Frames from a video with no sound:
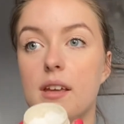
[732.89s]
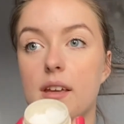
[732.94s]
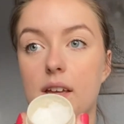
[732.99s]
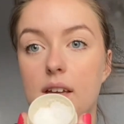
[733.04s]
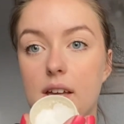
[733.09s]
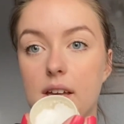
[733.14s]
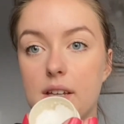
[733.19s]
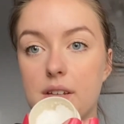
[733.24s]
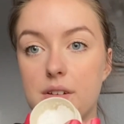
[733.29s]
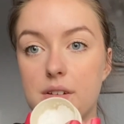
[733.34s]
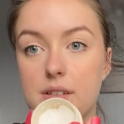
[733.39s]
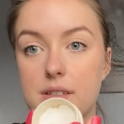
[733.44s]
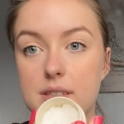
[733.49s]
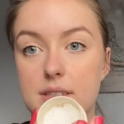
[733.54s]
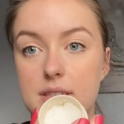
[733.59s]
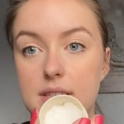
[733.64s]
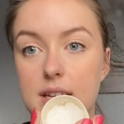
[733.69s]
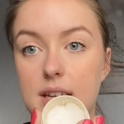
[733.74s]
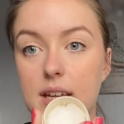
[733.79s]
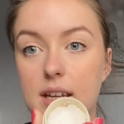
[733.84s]
And you can
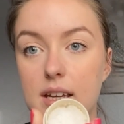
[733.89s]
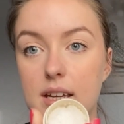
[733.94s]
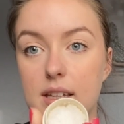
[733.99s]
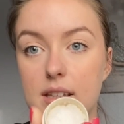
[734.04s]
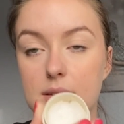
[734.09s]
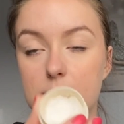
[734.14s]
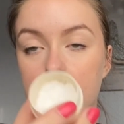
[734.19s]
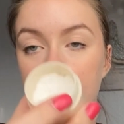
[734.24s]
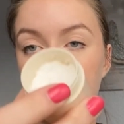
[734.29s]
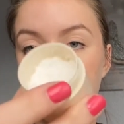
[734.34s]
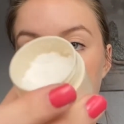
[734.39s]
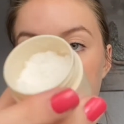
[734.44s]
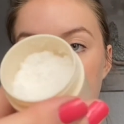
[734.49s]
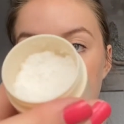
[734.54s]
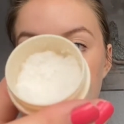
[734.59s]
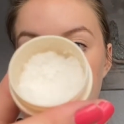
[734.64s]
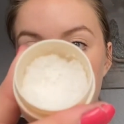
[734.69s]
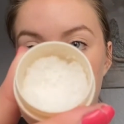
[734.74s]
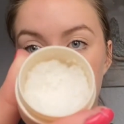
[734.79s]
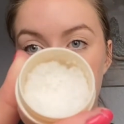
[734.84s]
see in the pot there,
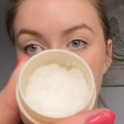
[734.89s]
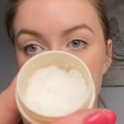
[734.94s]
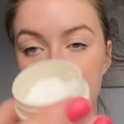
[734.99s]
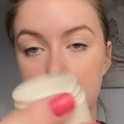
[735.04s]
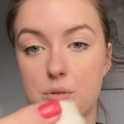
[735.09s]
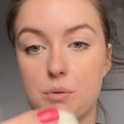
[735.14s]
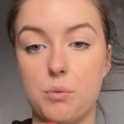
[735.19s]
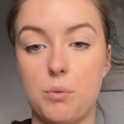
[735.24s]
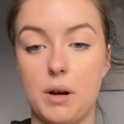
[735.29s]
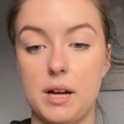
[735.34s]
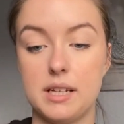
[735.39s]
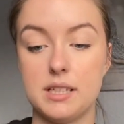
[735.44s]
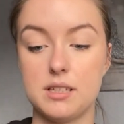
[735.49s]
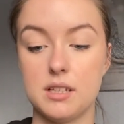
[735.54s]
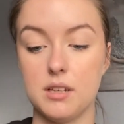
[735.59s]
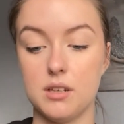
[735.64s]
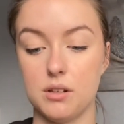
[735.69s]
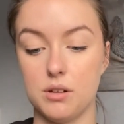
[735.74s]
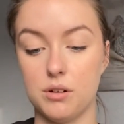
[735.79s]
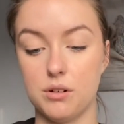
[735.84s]
I've used quite a
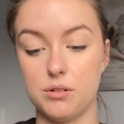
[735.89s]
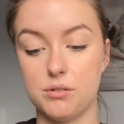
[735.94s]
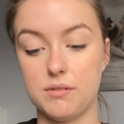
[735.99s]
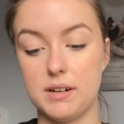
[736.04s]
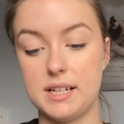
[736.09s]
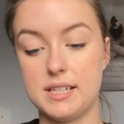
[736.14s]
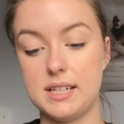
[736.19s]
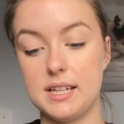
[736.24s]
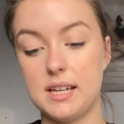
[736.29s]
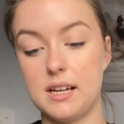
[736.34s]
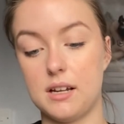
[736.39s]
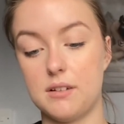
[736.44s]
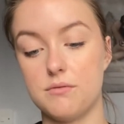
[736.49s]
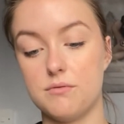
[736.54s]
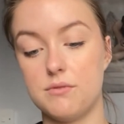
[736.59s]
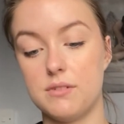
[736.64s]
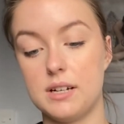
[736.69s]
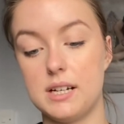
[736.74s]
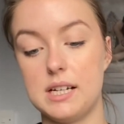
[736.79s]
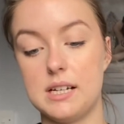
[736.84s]
lot already. I
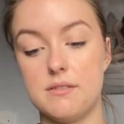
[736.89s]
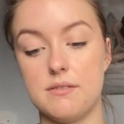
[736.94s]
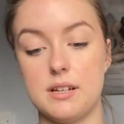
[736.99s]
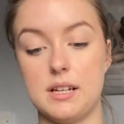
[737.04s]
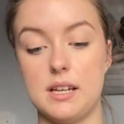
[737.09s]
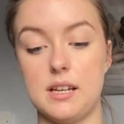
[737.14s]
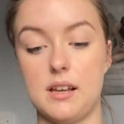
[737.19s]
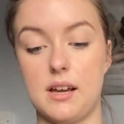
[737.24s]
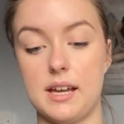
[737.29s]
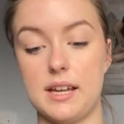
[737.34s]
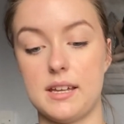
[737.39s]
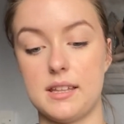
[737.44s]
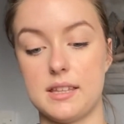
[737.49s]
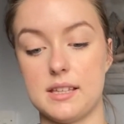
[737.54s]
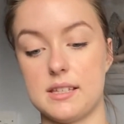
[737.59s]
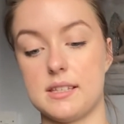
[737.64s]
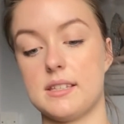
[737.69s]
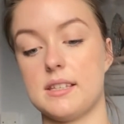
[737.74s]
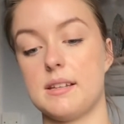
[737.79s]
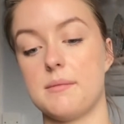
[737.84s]
really, really like
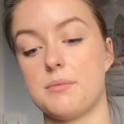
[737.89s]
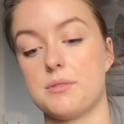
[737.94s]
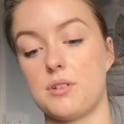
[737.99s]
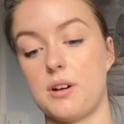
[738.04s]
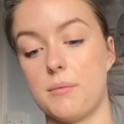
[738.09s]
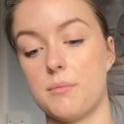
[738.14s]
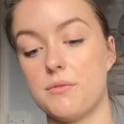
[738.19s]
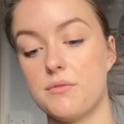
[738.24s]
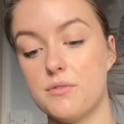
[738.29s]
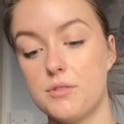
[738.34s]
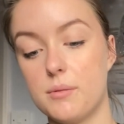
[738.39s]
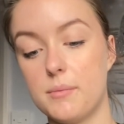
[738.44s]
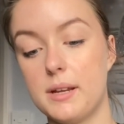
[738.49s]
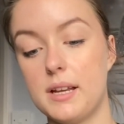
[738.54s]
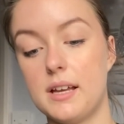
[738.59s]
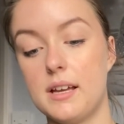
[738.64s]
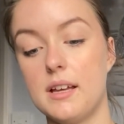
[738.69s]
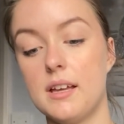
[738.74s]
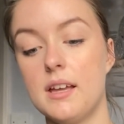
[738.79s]
this lip scrub formula.